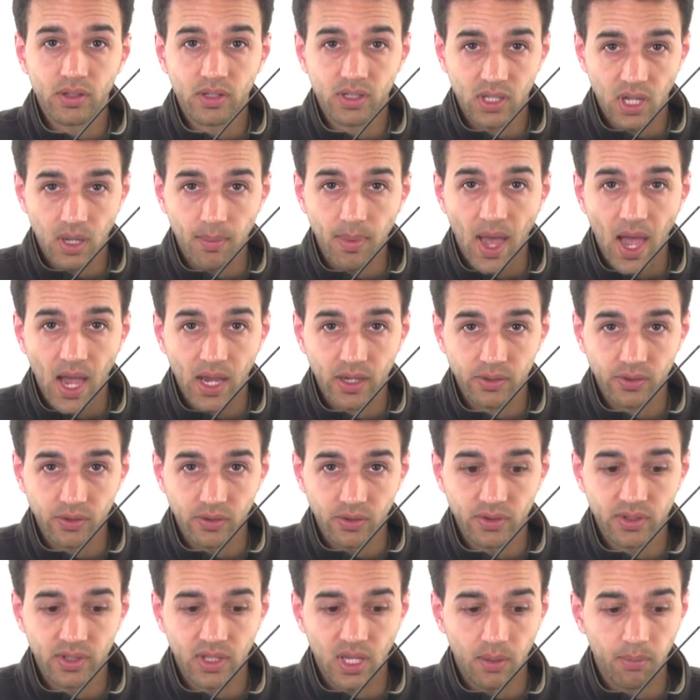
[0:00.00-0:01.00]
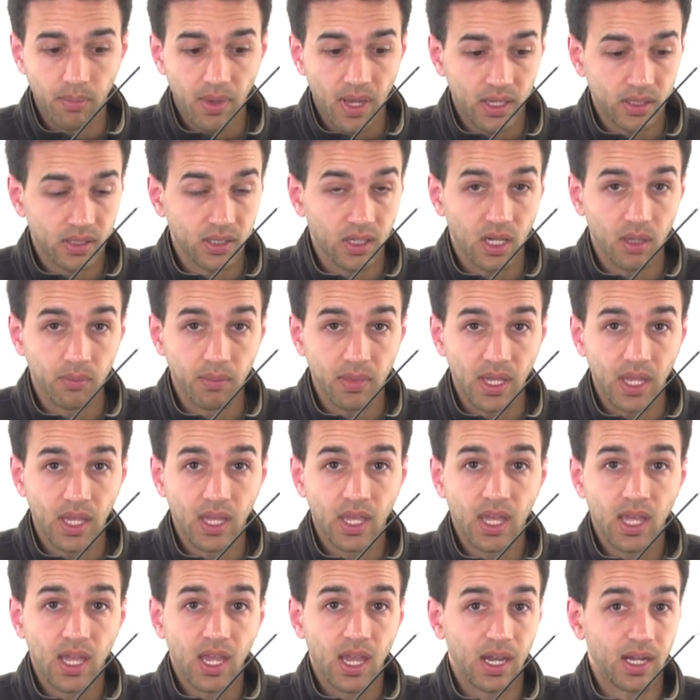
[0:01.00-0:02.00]
stub axles that bent on me,
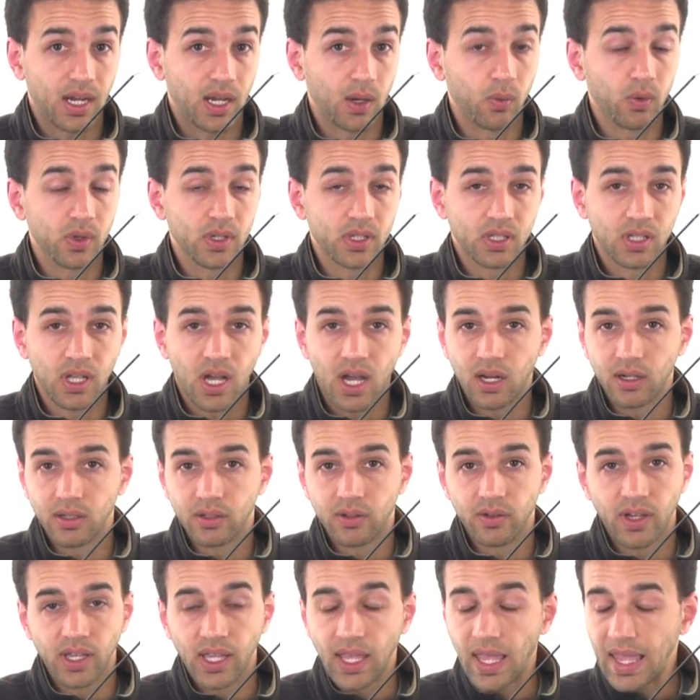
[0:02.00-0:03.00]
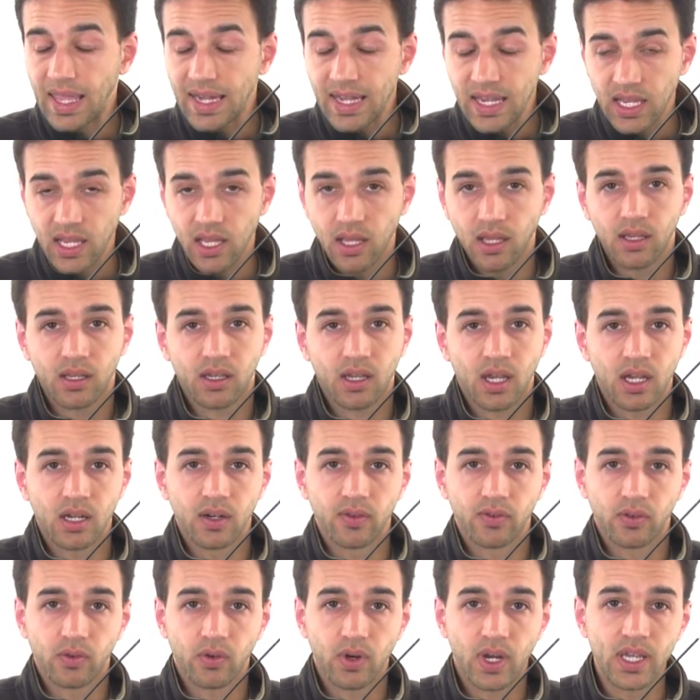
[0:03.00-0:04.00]
and I was not doing any kind
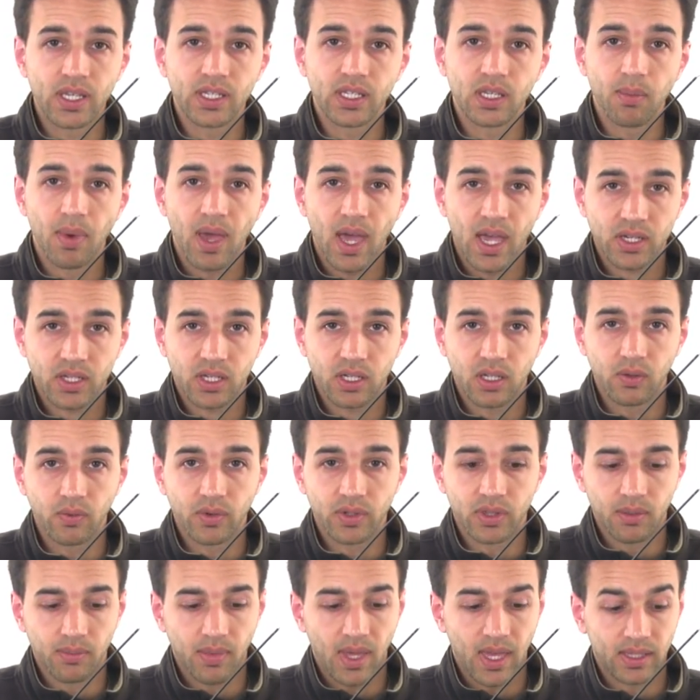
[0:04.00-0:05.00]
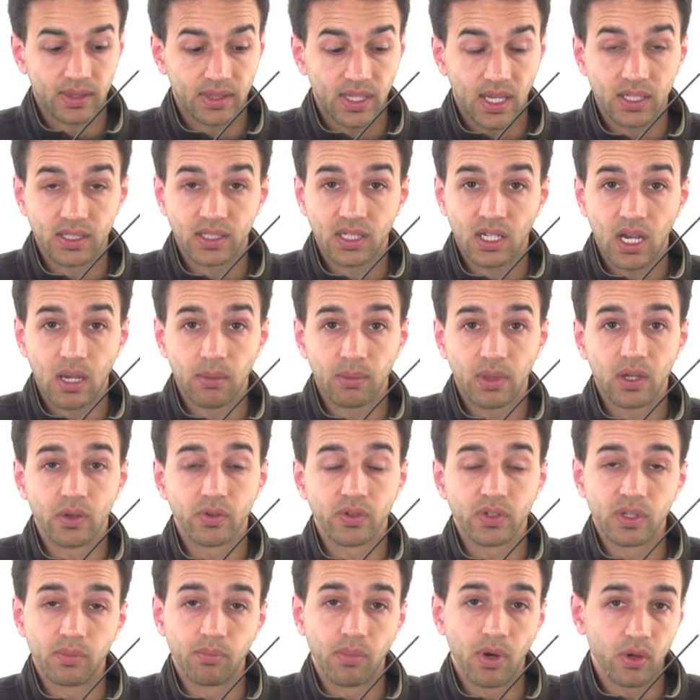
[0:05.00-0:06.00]
of crazy bashing with them at that time. That
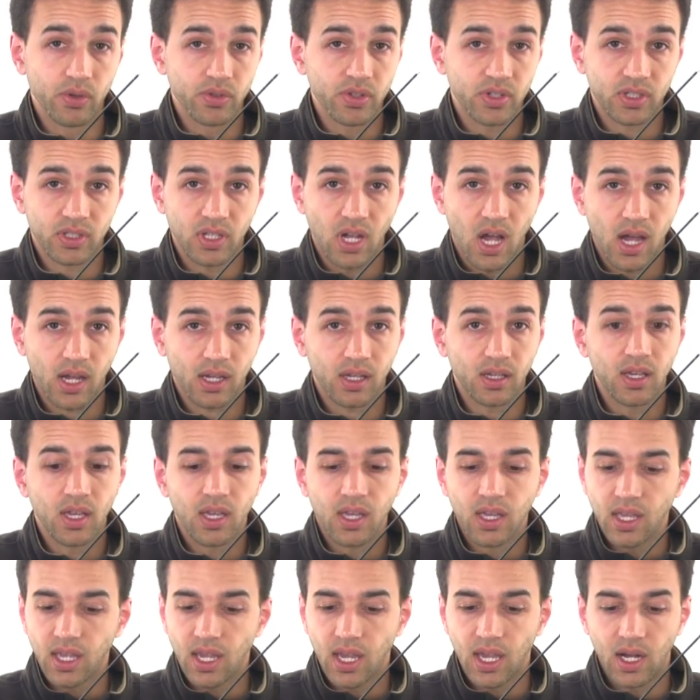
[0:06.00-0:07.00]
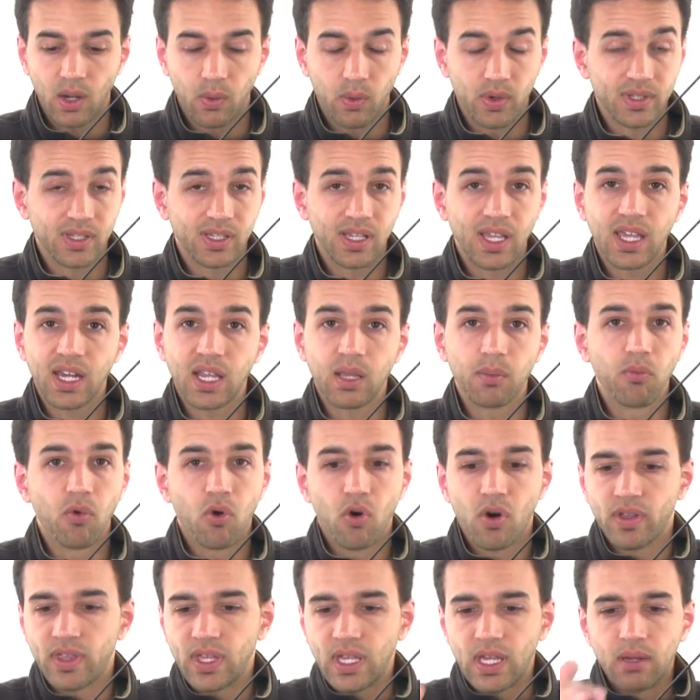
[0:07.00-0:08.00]
was bone stock, and I wasn't getting
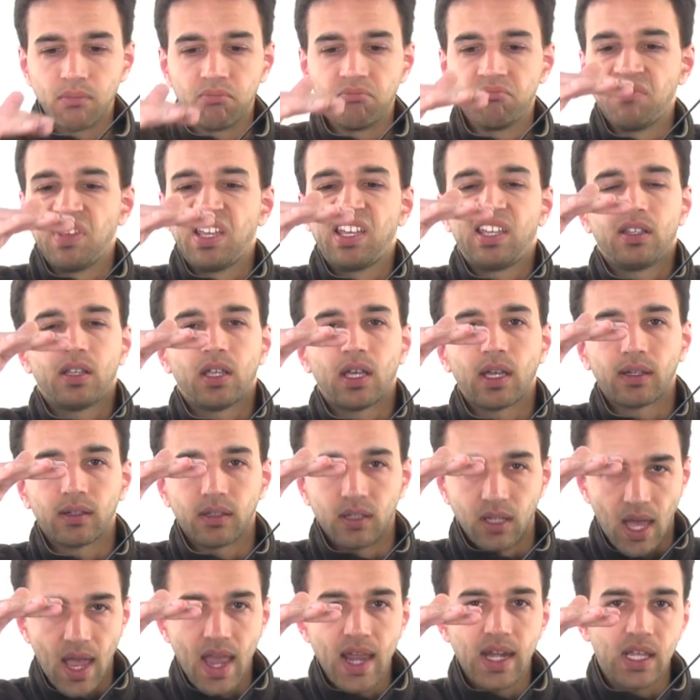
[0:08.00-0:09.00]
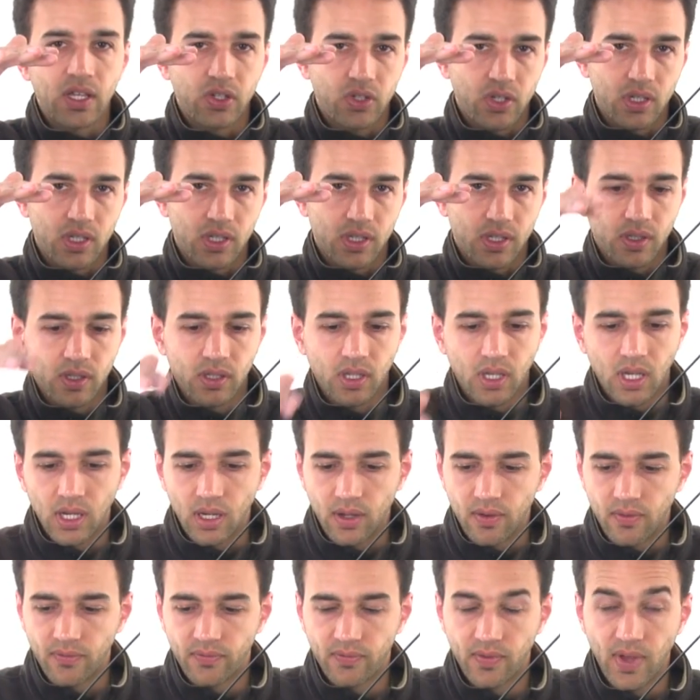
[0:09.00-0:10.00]
more than like 9 inches
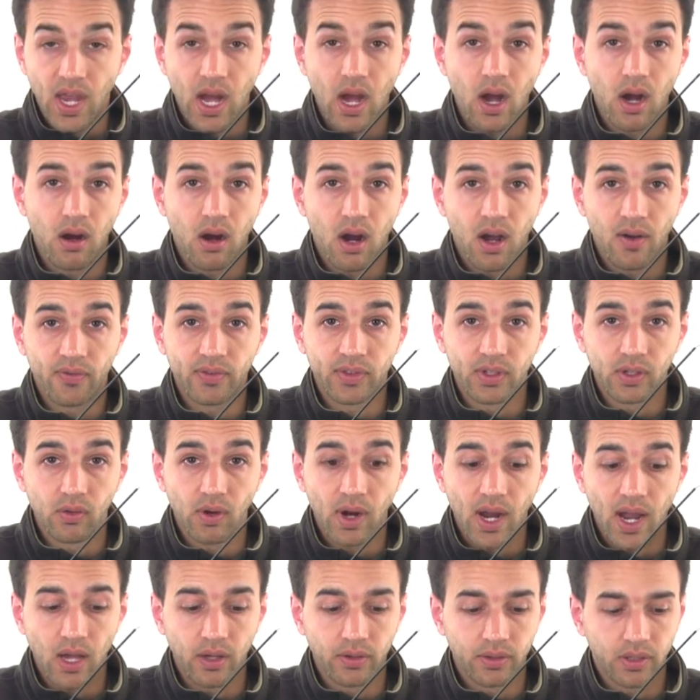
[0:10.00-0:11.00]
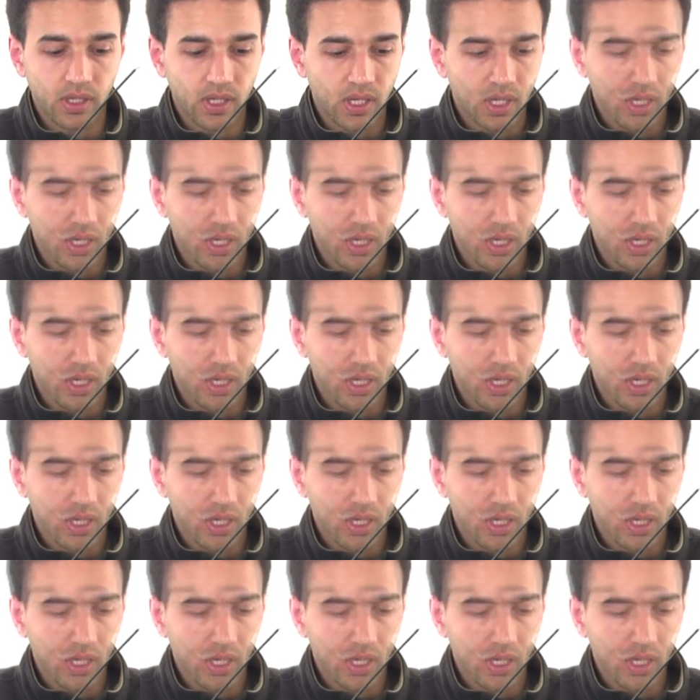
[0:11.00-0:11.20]
of air off the ground.